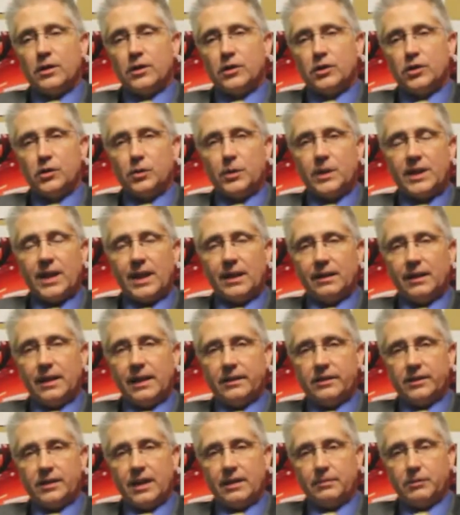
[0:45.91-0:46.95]
So with that
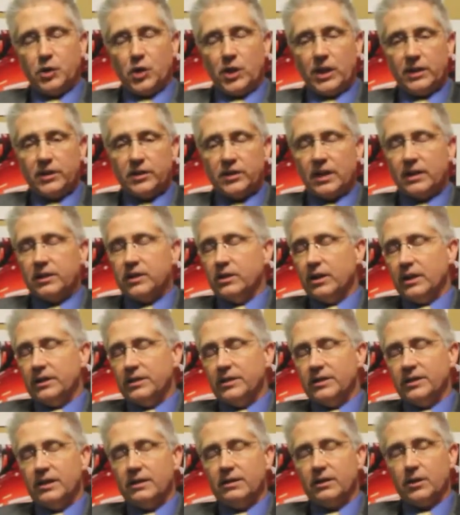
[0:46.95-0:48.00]
landscape change, that's not to
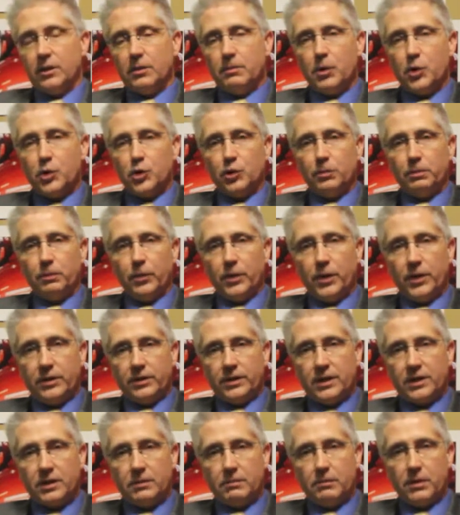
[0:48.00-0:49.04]
say that commercial print
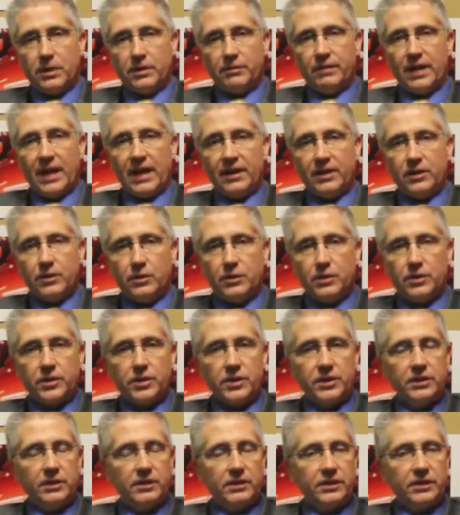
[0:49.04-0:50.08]
doesn't bring value. There's
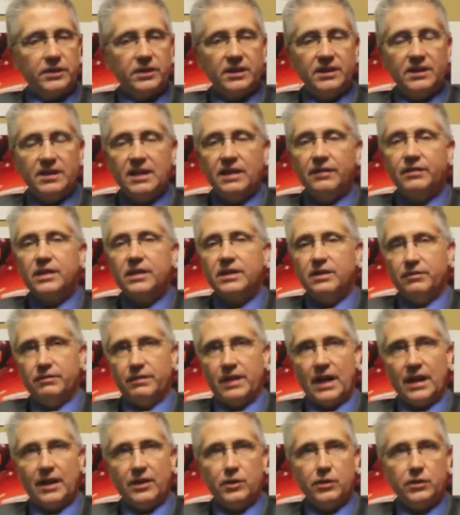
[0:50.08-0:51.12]
still a significant
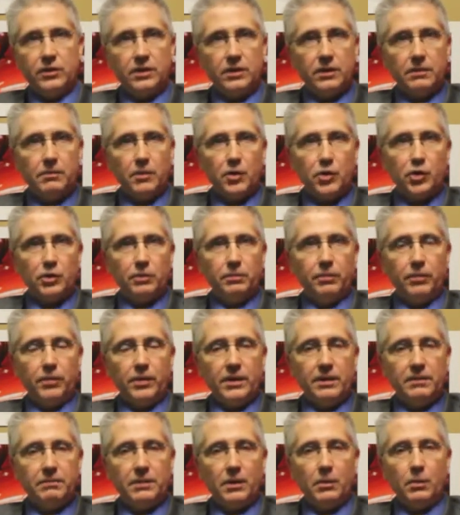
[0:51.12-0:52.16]
value to commercial
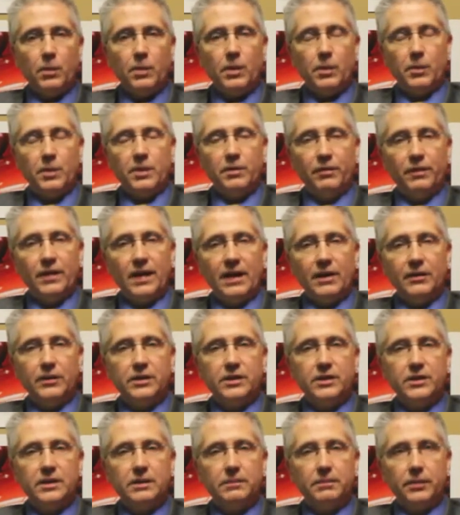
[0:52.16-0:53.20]
print, but what we found
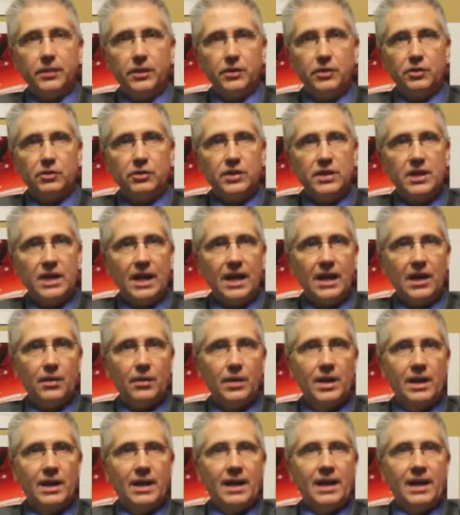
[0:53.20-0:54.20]
is that printers now